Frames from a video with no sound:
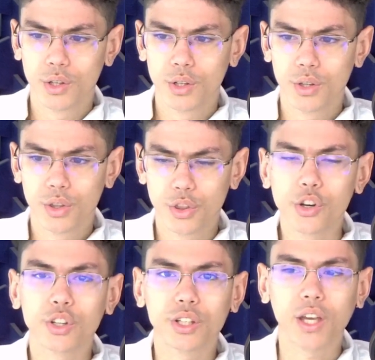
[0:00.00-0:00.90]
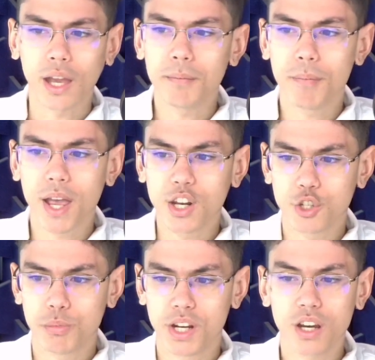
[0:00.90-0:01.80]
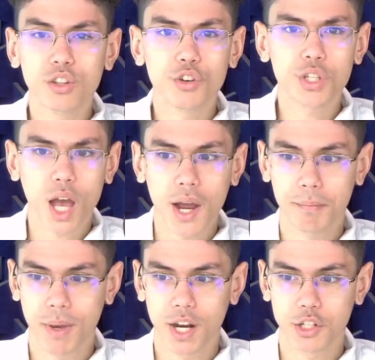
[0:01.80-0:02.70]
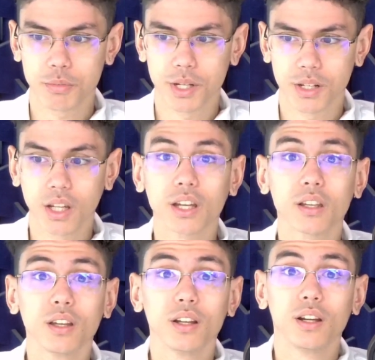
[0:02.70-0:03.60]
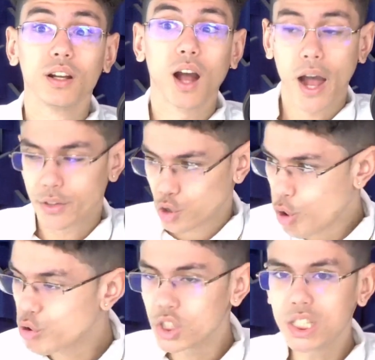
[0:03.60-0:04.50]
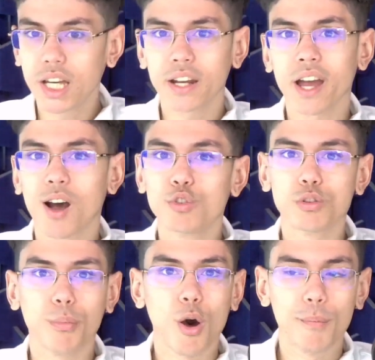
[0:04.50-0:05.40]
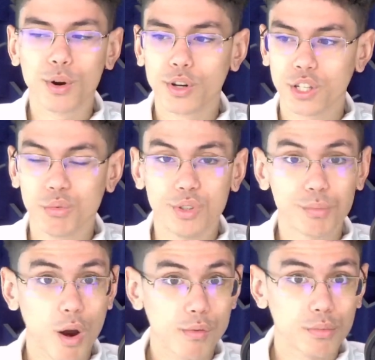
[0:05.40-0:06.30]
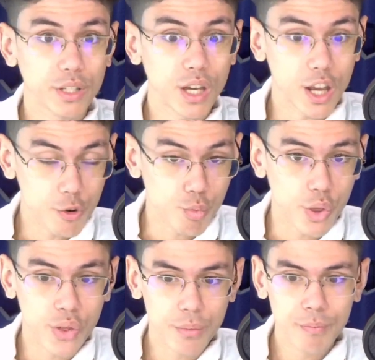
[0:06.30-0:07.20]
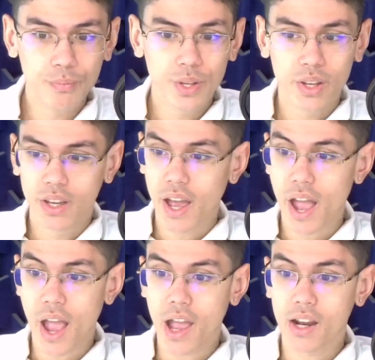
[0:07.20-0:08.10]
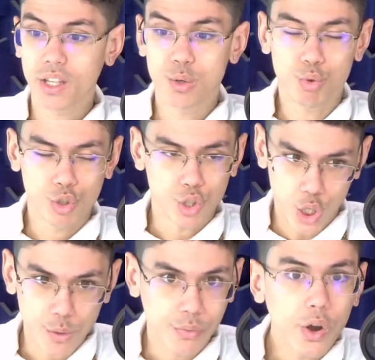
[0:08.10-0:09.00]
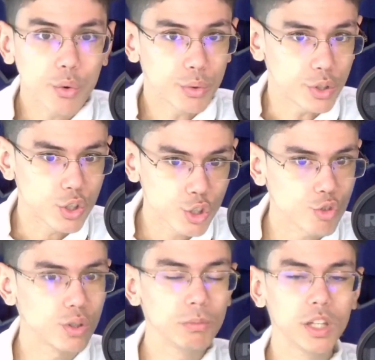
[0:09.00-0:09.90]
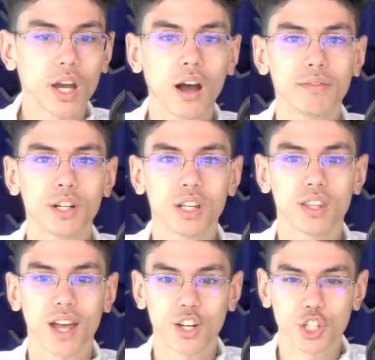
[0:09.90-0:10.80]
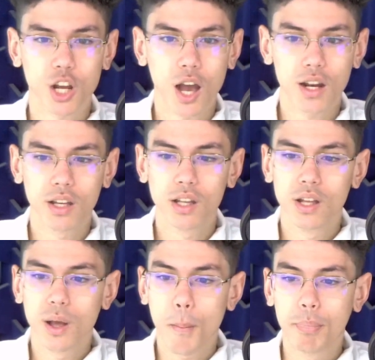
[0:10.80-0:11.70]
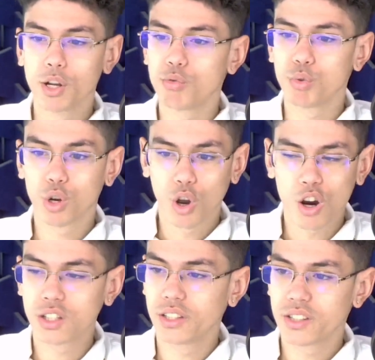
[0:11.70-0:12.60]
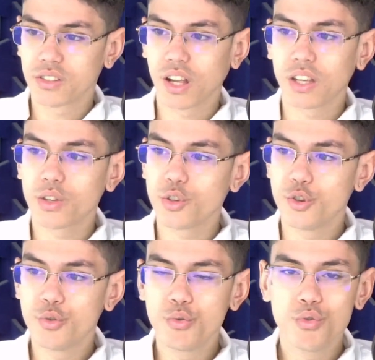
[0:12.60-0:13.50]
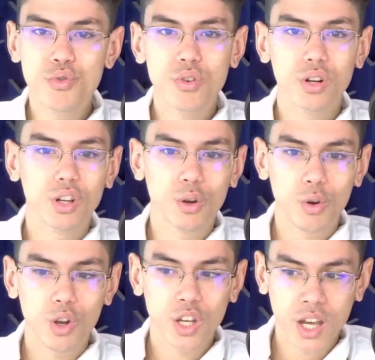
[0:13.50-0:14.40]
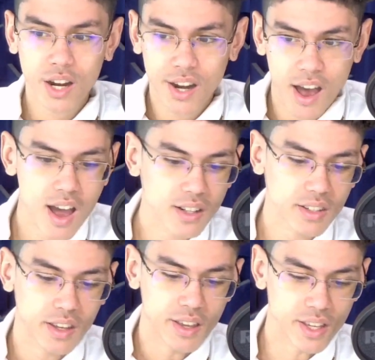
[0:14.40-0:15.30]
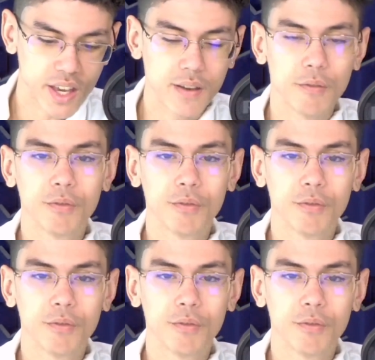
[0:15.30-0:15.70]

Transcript: their game management and their time management. Like I totally get how Jamal Murray he was probably in rhythm and he was he felt extremely confident in that shot, but regardless, like you cannot give